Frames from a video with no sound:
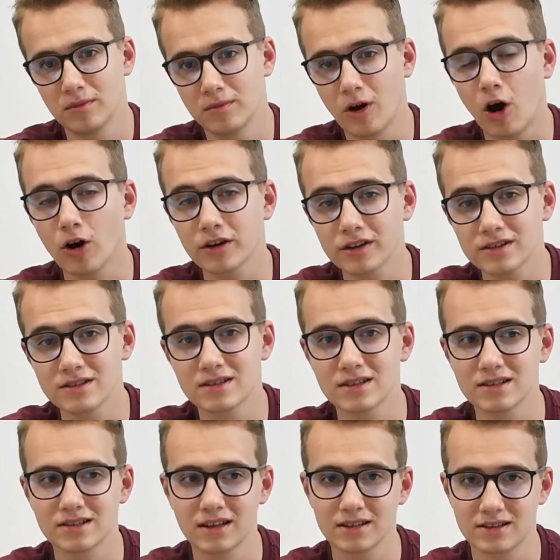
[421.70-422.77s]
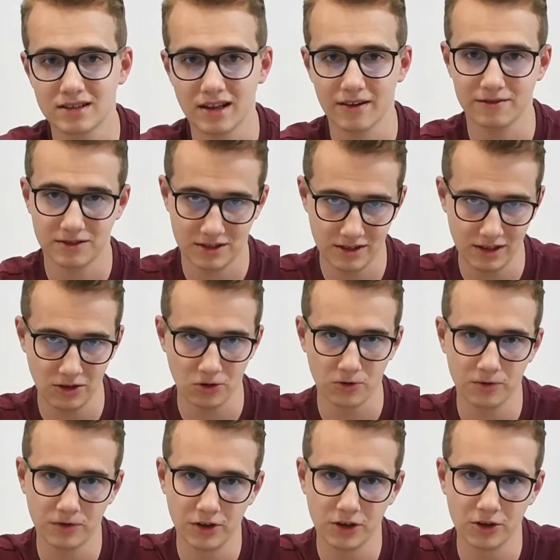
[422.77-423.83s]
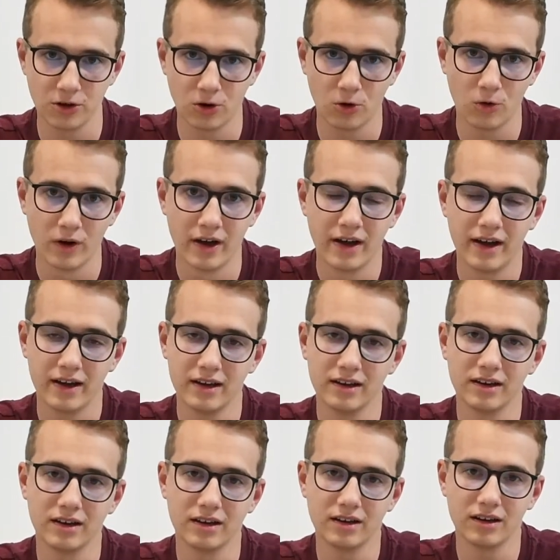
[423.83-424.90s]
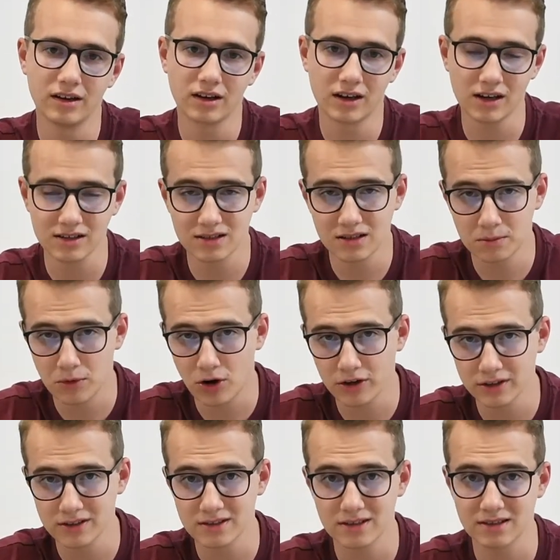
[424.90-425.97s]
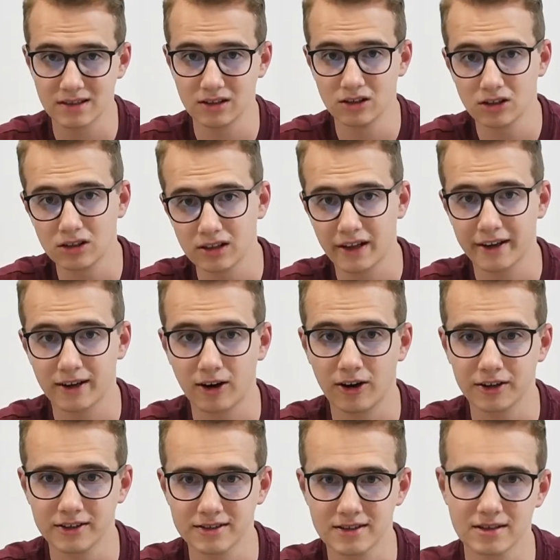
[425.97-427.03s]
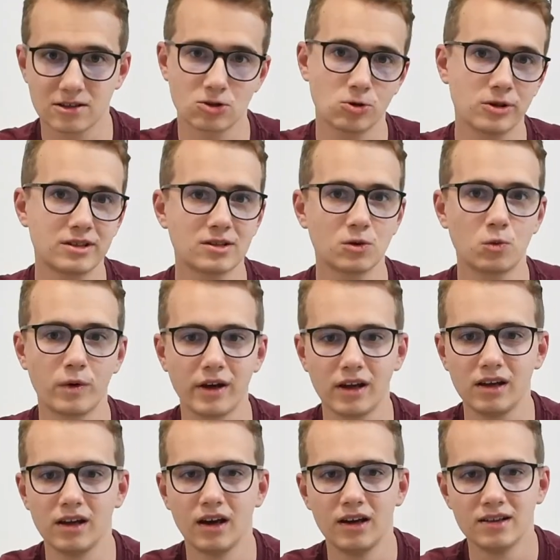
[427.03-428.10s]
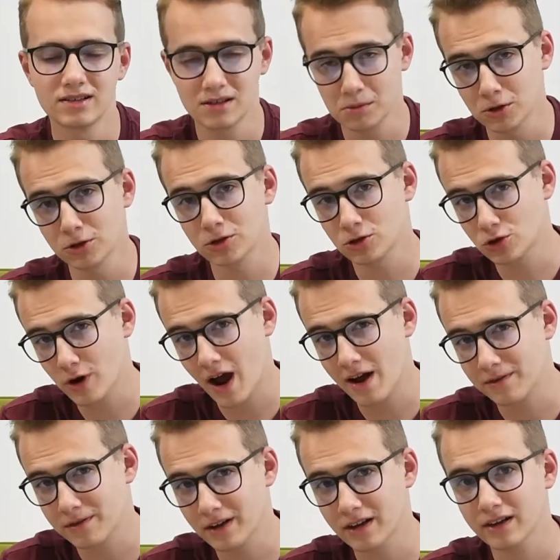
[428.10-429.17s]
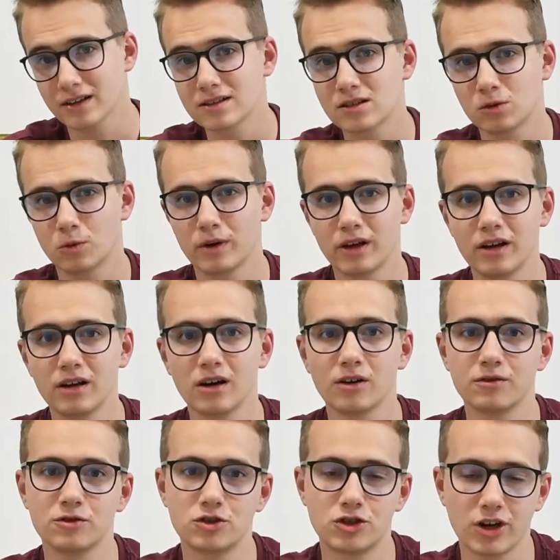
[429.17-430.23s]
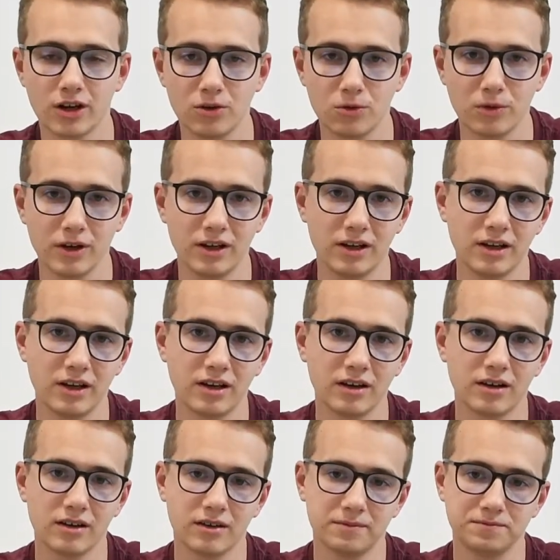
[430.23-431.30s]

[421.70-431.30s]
audiences that have seen your video in custom audiences and lookalike audiences. So it's a way, similar to traffic, it's a way of generating